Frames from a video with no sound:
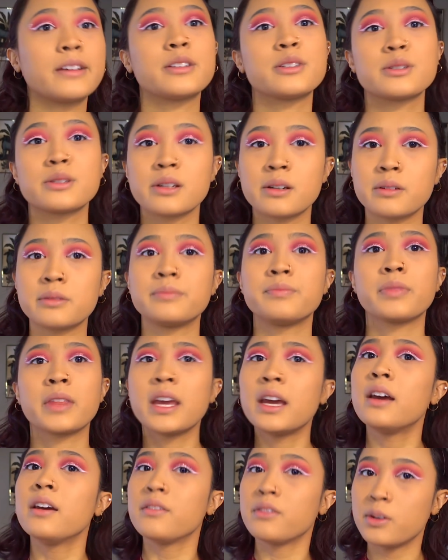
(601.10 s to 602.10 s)
it. So
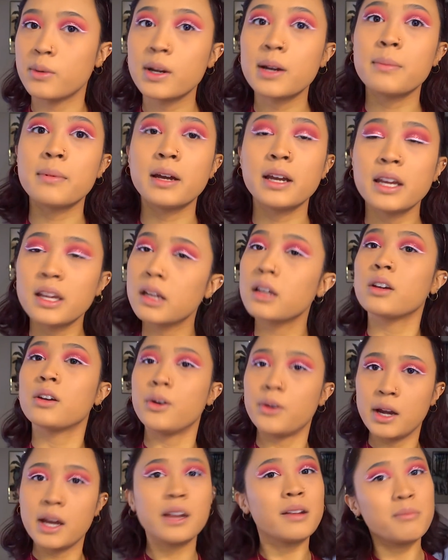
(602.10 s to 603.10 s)
if you want to buy it,
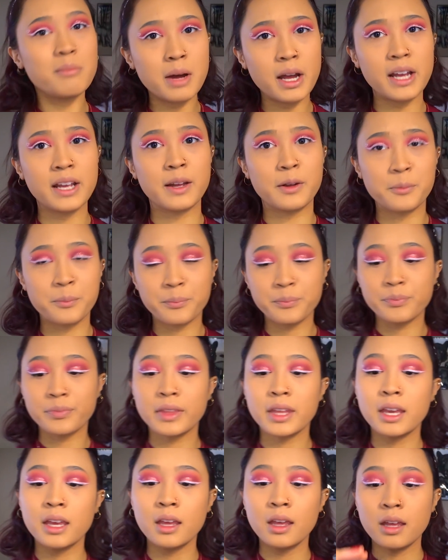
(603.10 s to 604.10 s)
go ahead and buy it.
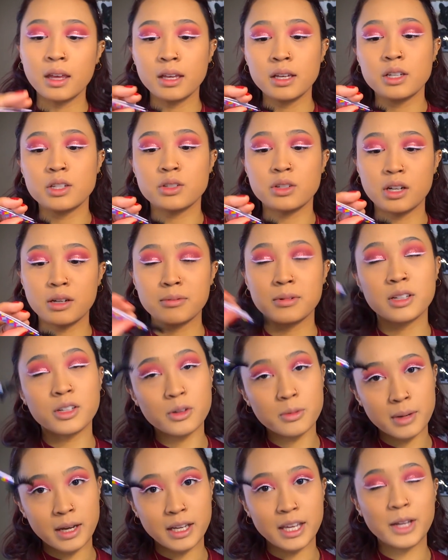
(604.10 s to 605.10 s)
So I'm gonna
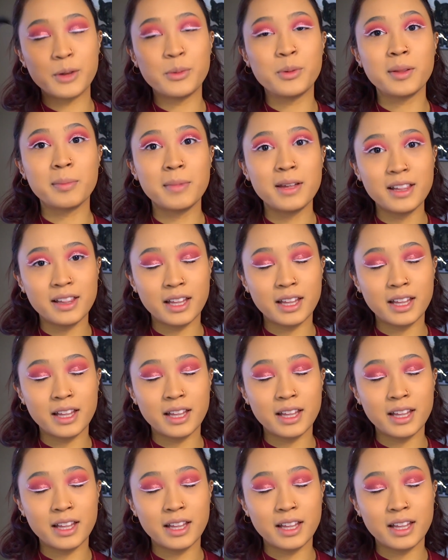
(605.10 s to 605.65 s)
go back in with my